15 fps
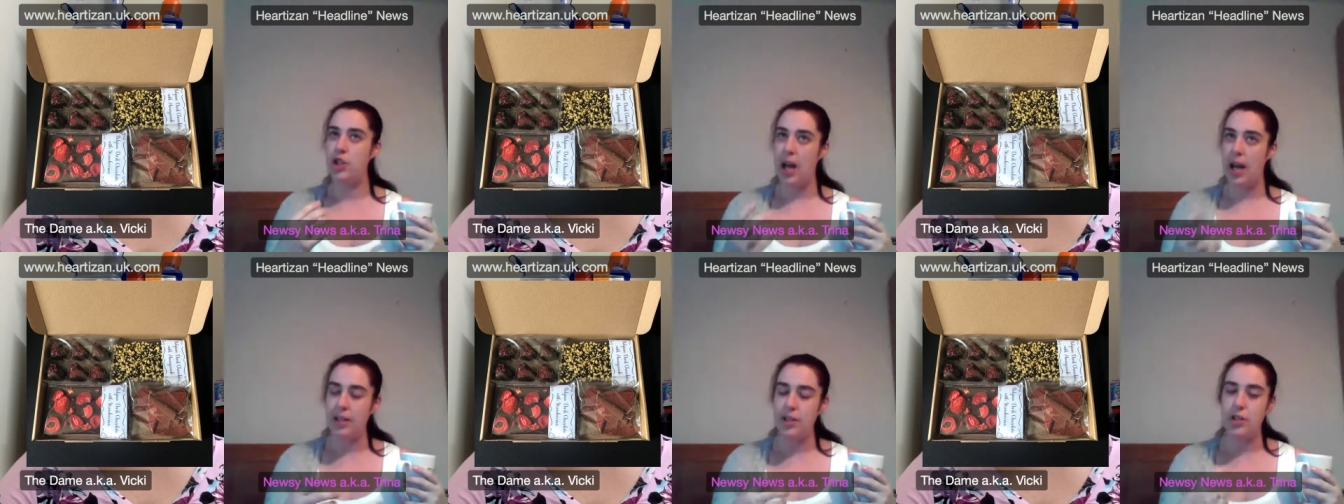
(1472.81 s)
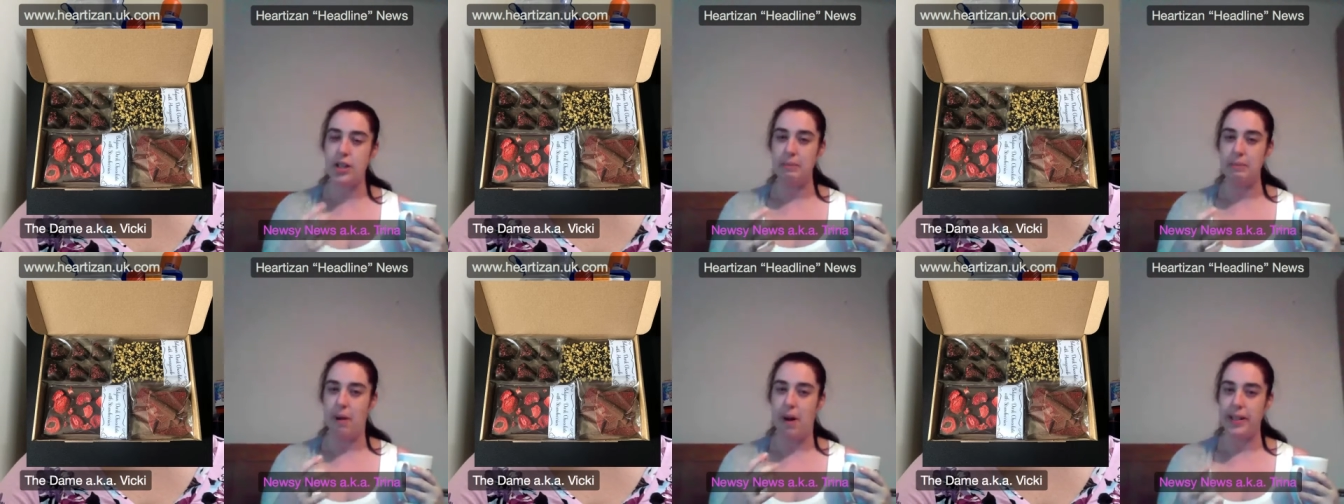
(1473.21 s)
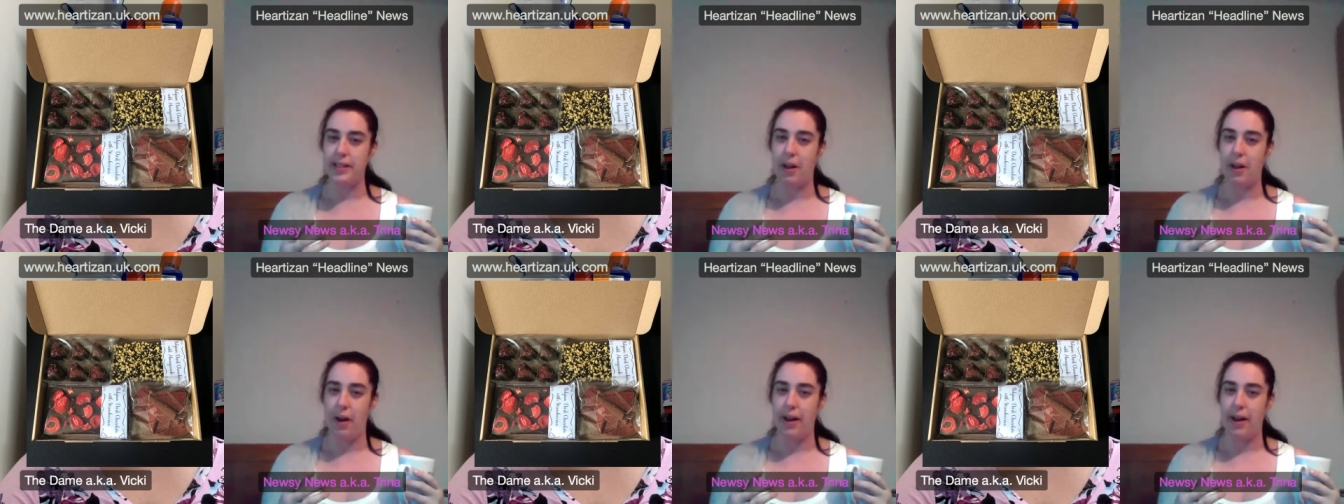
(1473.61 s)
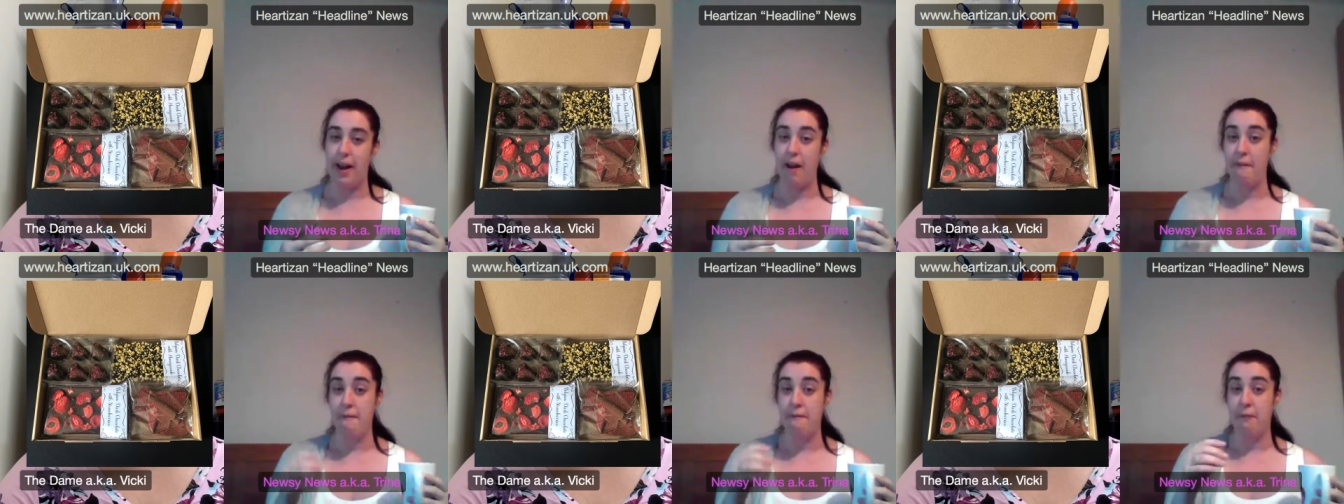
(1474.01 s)
changing my
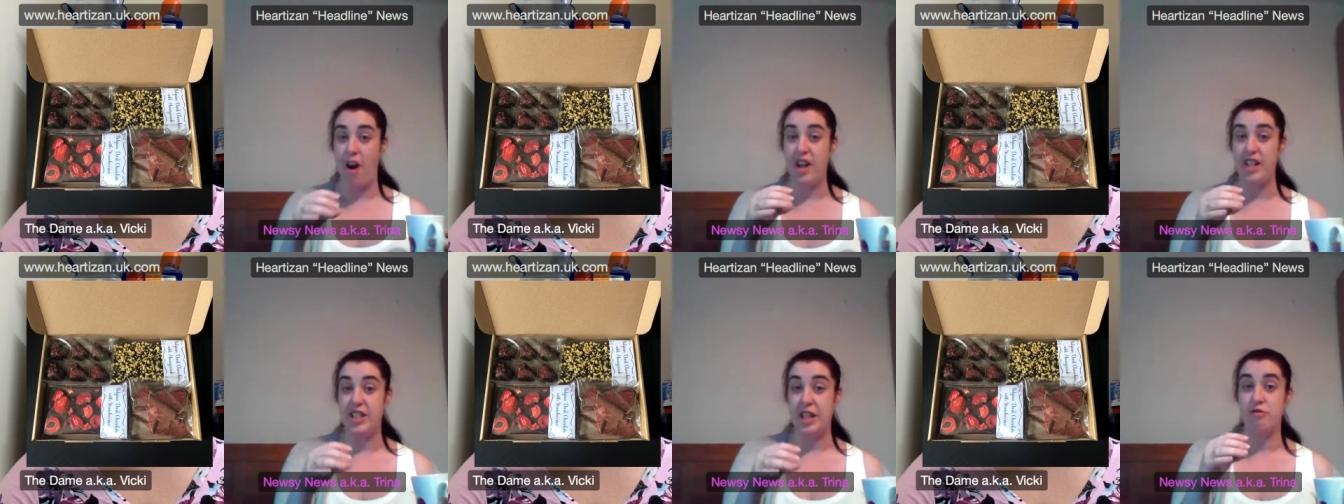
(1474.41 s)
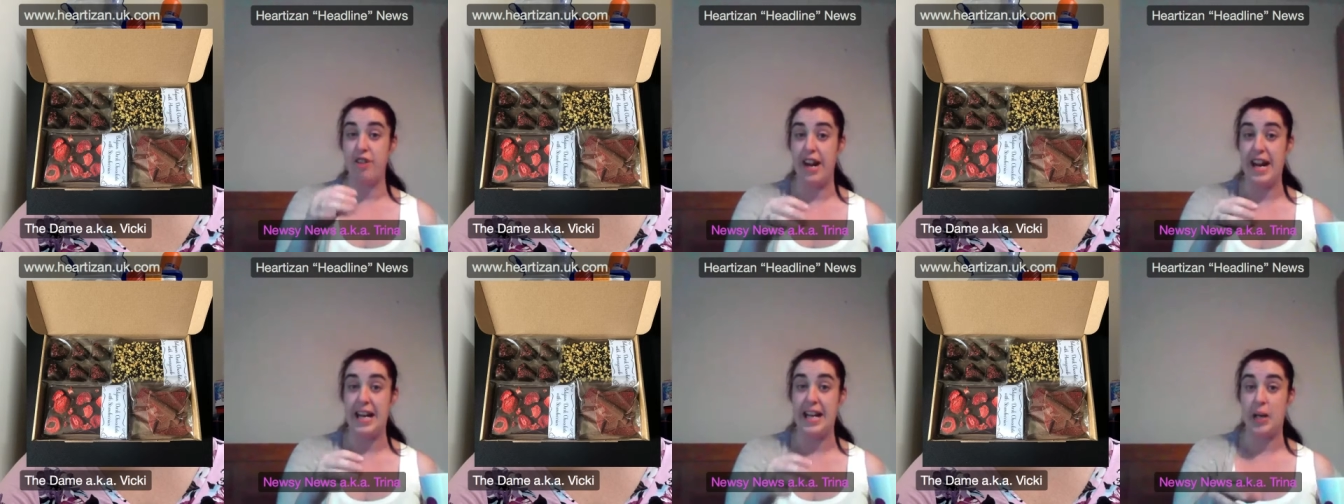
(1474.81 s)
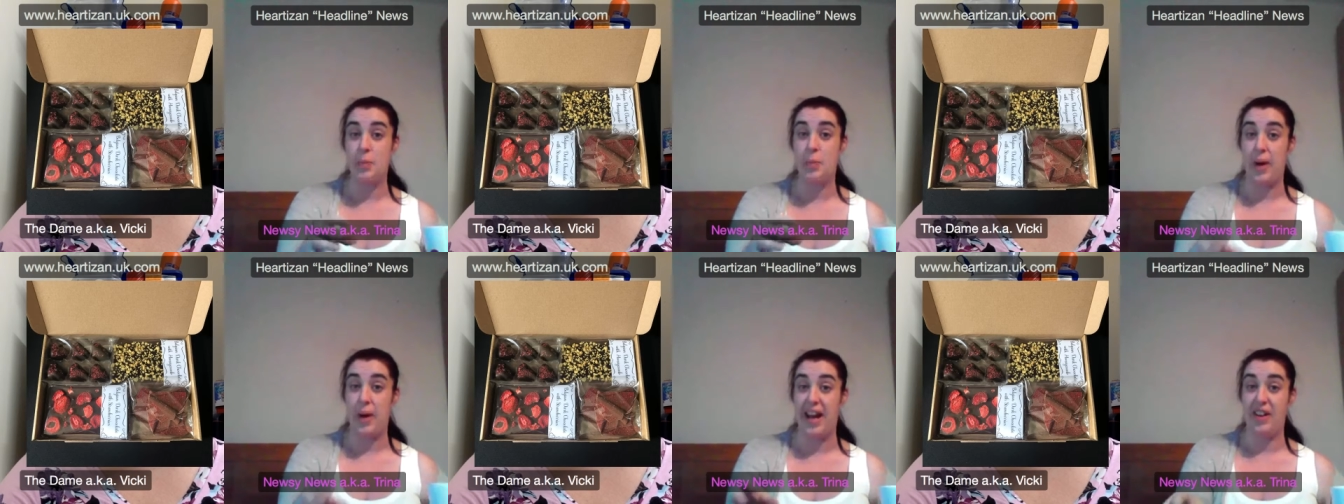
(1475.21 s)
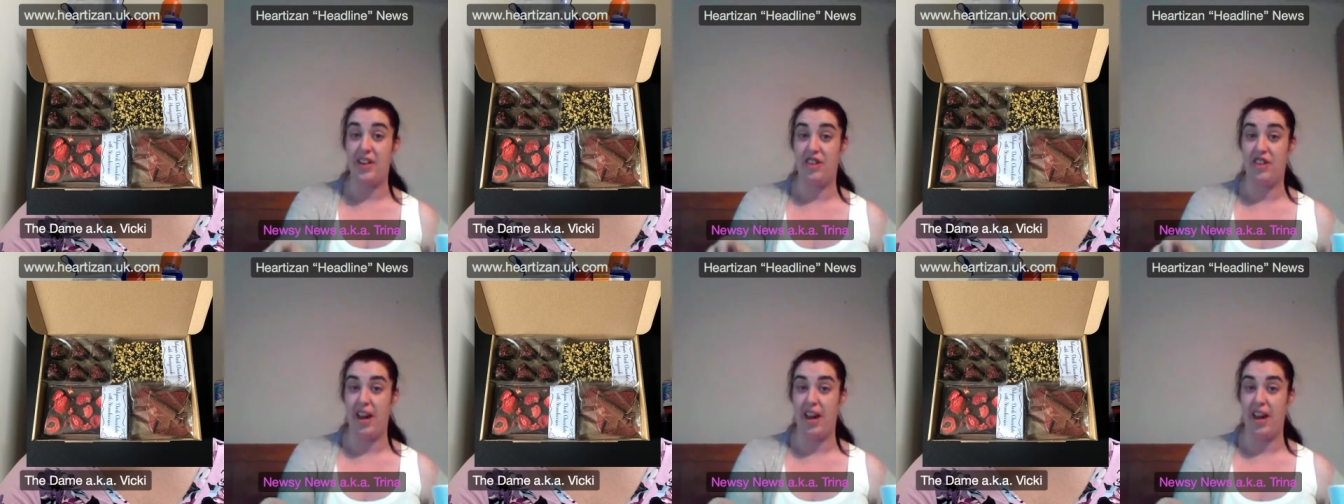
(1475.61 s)
diet and finding really weird